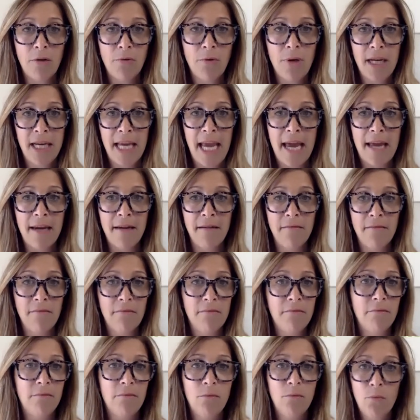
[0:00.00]
again,
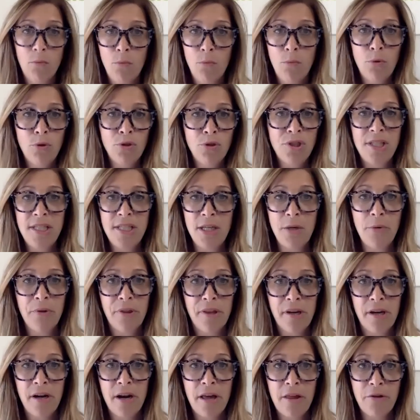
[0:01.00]
we'll just deal
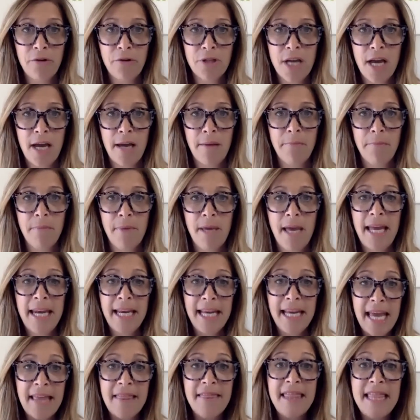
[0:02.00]
with it another time. And
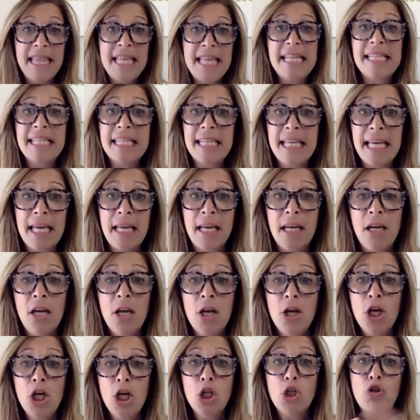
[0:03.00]
again, this can
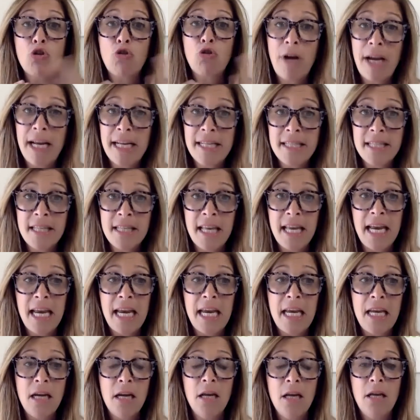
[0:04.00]

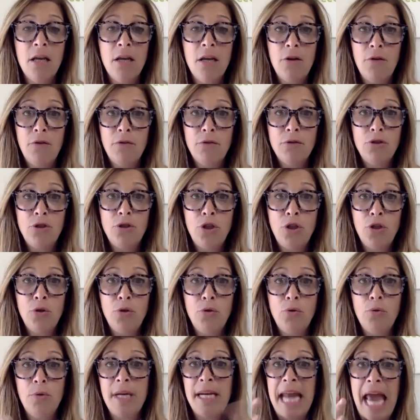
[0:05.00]
translate
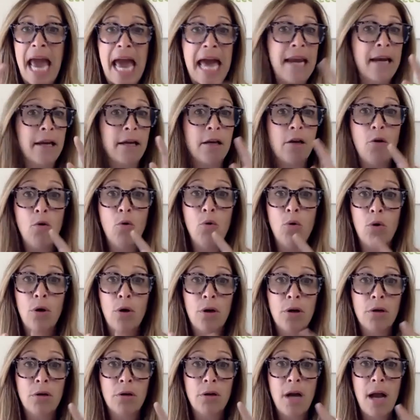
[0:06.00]
to an attic
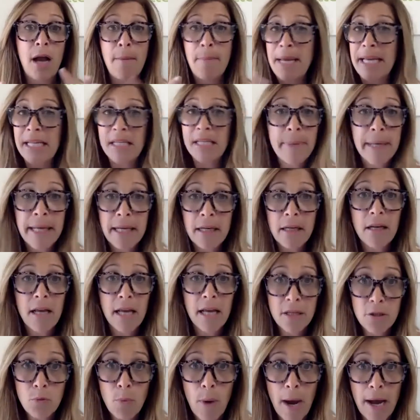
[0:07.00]
or a basement
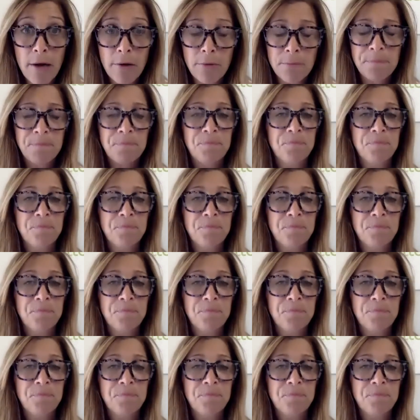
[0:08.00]
as well.